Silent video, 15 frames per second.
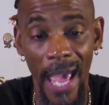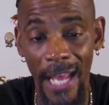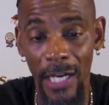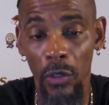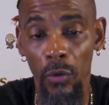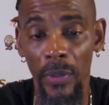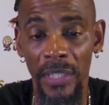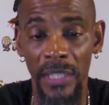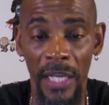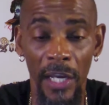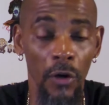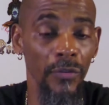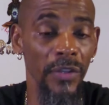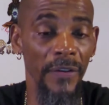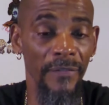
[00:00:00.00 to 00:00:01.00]
adequate and
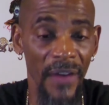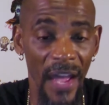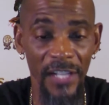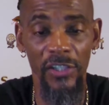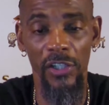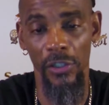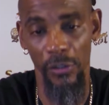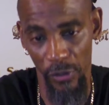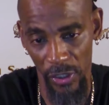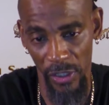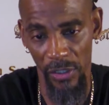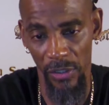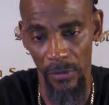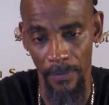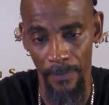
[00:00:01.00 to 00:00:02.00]
healthy vascular
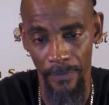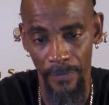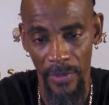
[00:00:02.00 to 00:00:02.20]
system.